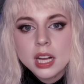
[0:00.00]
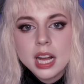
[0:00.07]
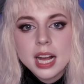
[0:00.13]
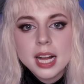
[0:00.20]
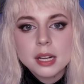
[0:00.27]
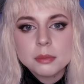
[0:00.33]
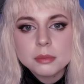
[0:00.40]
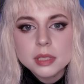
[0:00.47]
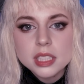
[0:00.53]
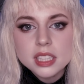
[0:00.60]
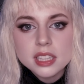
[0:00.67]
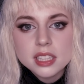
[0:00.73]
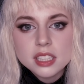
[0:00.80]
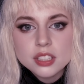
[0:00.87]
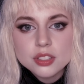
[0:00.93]
How many
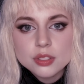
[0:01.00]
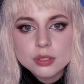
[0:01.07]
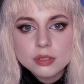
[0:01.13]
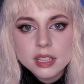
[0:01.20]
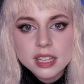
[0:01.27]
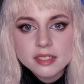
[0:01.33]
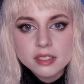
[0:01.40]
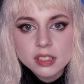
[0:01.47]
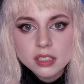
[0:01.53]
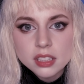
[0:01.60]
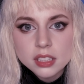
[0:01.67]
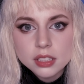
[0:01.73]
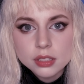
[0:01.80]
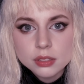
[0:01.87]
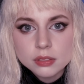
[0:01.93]
things you have on
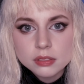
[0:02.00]
you?